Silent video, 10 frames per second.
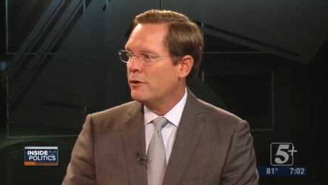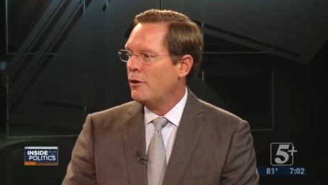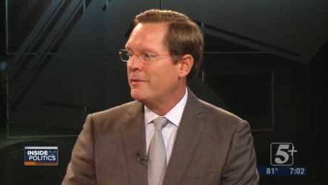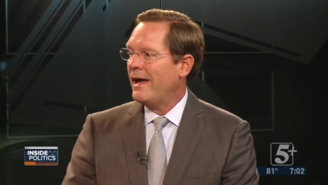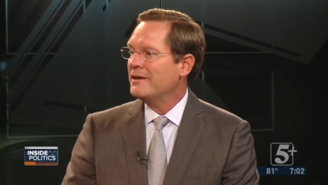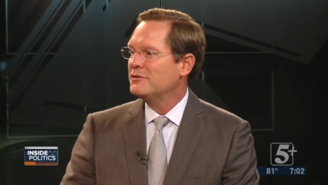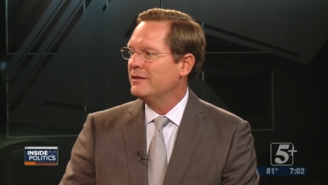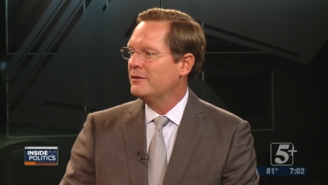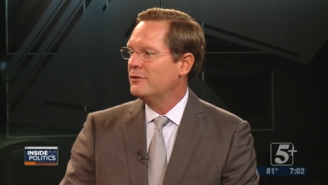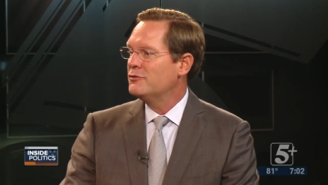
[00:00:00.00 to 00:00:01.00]
We're hoping
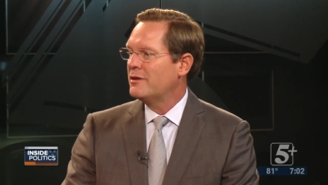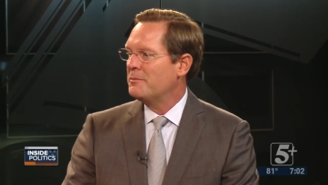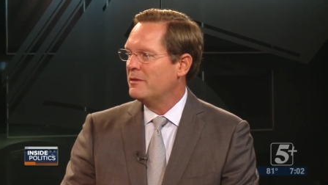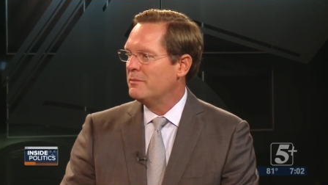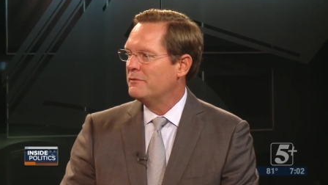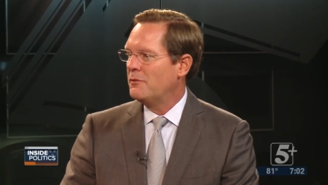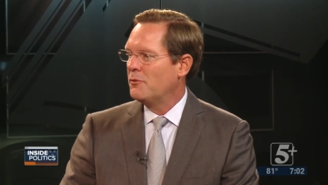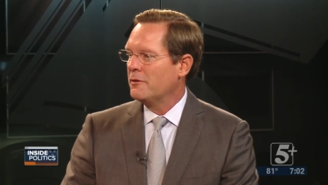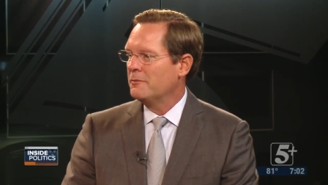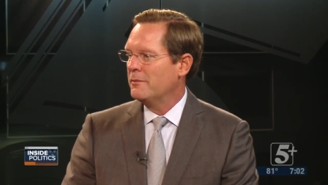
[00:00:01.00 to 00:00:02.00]
actually to do something
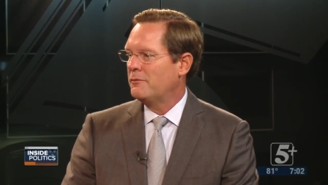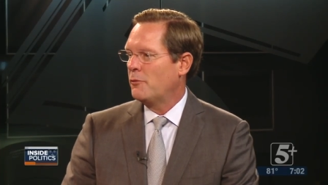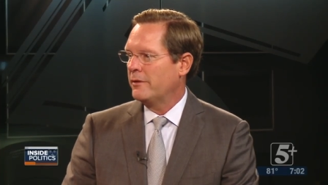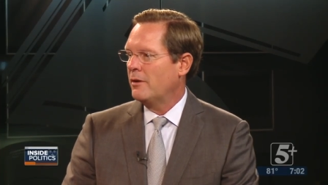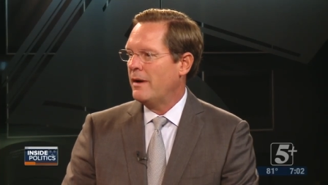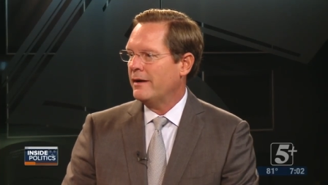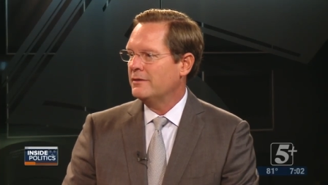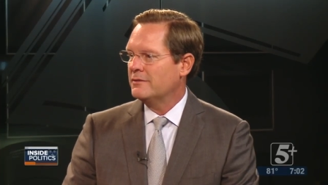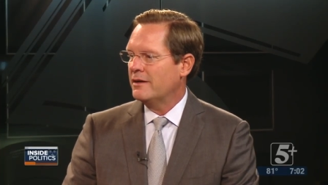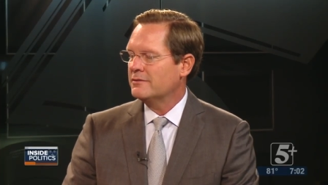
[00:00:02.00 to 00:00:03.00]
before before we go
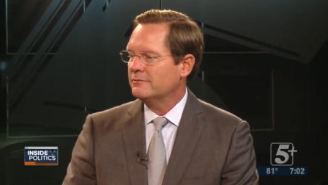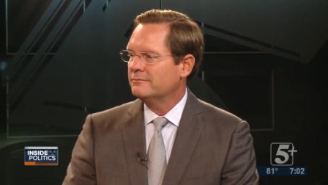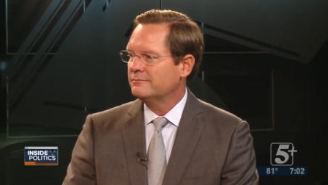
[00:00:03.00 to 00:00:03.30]
back in session.